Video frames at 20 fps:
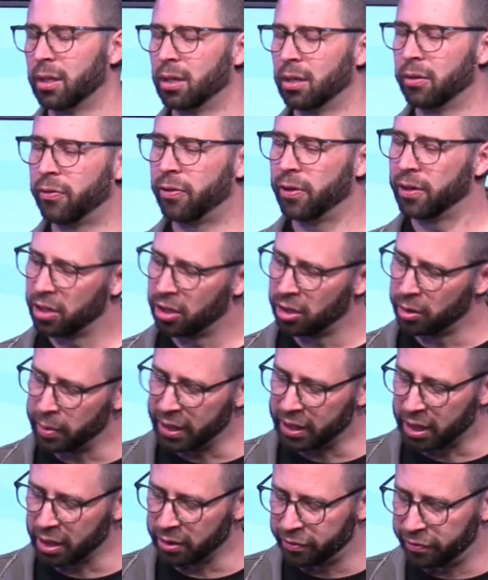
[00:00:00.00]
for there to be
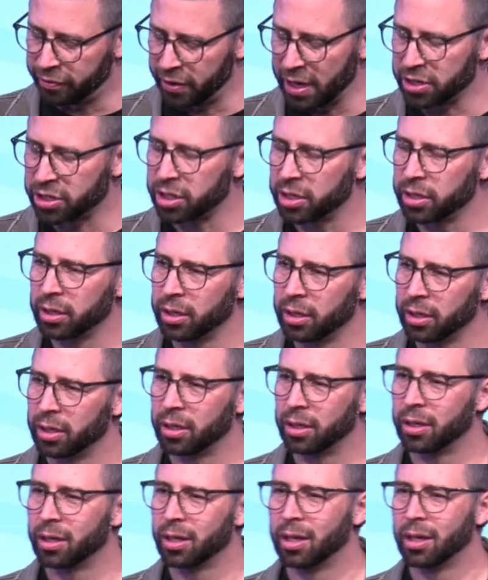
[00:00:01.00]
confession.
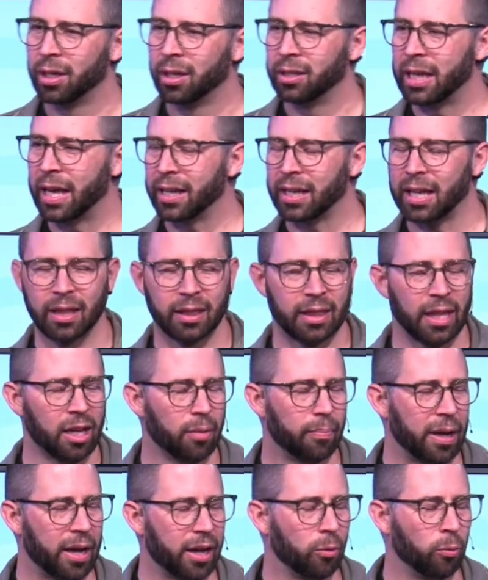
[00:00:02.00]
Yet again, think
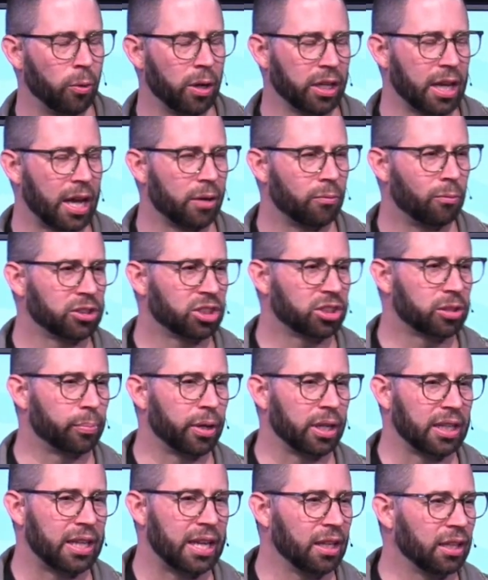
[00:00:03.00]
about it. When God wants to
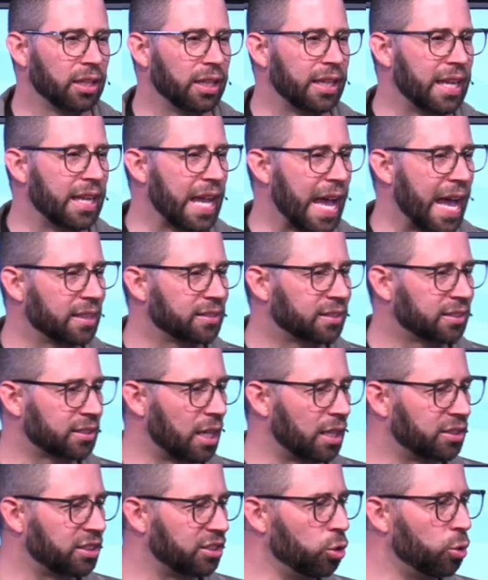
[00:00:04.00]
bring healing, he asks
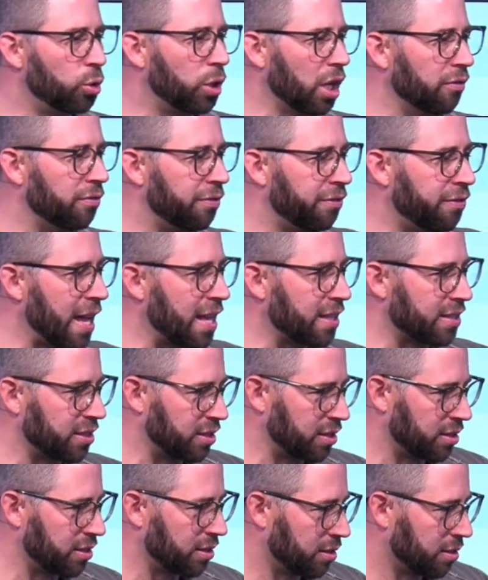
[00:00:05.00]
us to
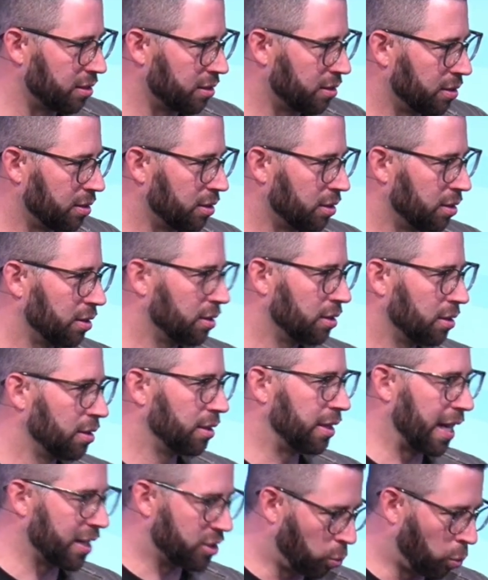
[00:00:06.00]
confess
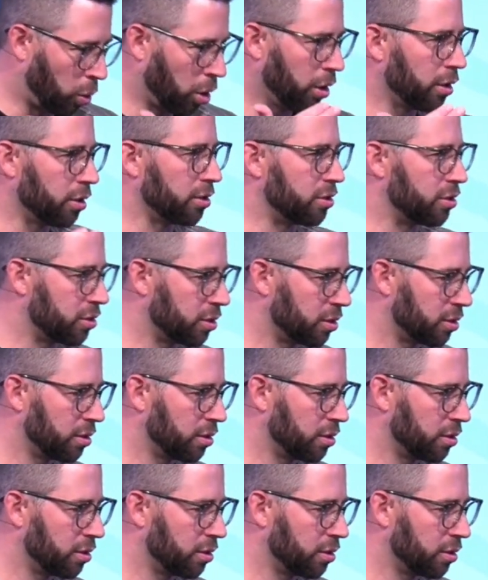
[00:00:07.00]
That's words.